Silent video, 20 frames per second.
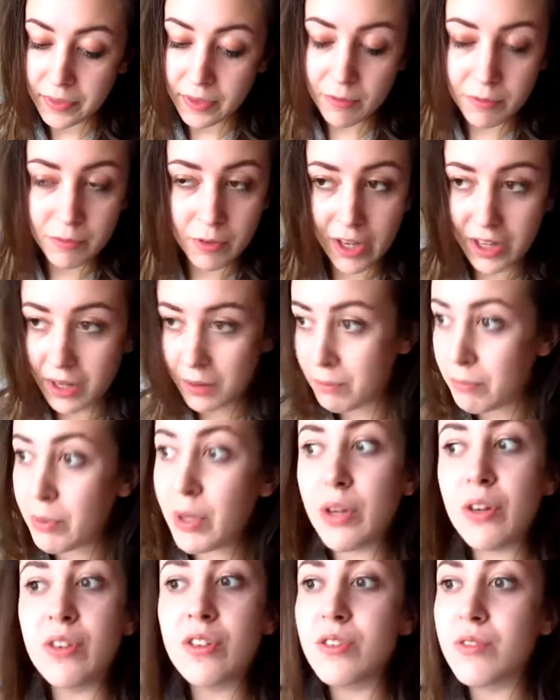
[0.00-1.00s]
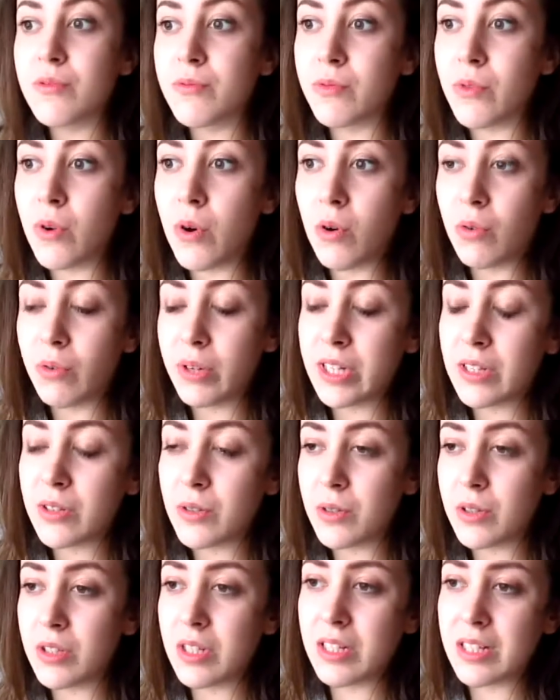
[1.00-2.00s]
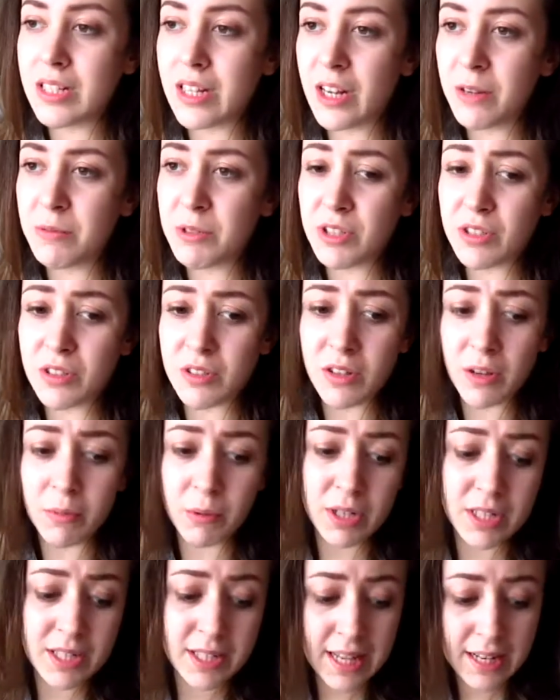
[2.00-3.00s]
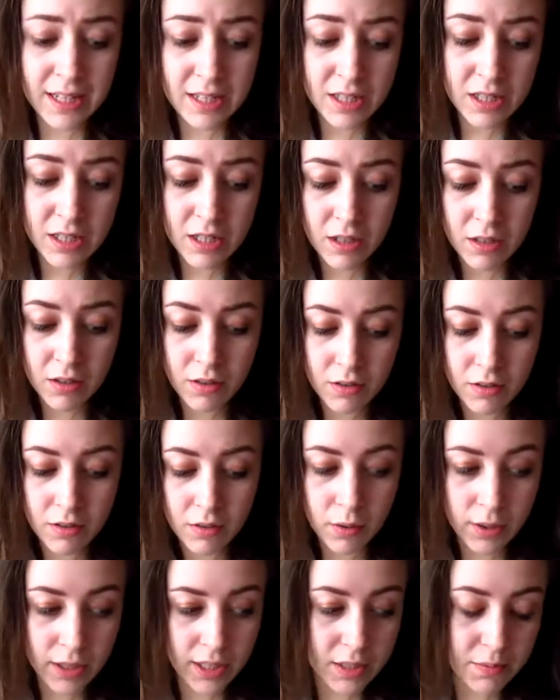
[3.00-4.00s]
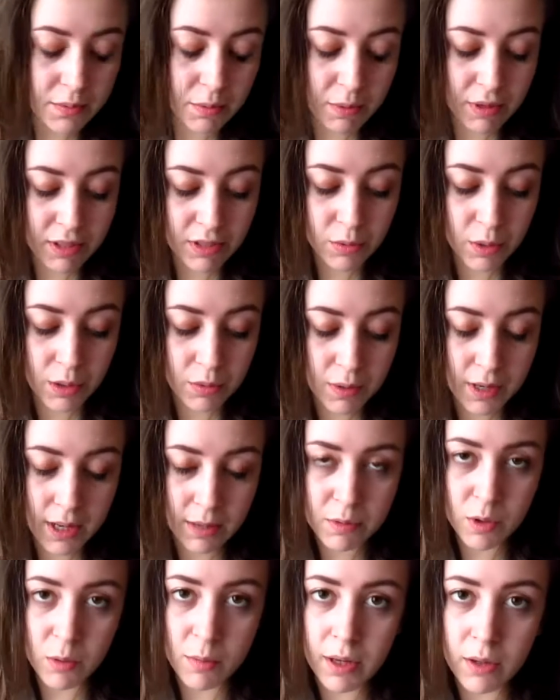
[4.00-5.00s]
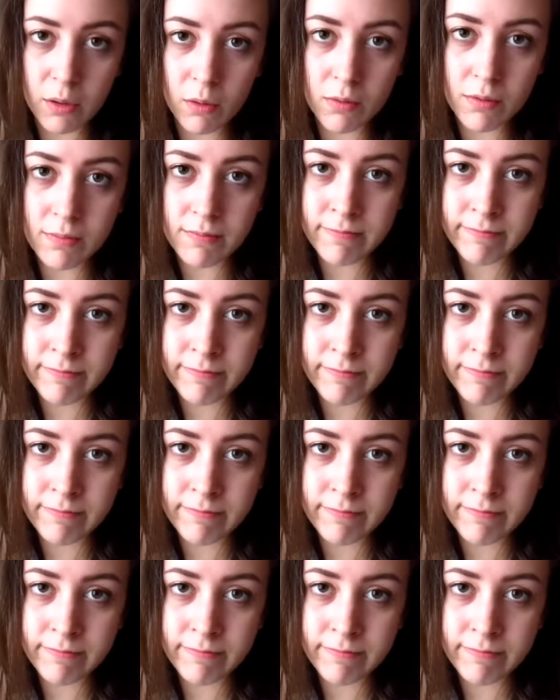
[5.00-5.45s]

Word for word: finding books for resources, and I'm going to send, oh I need to switch my laptop back on.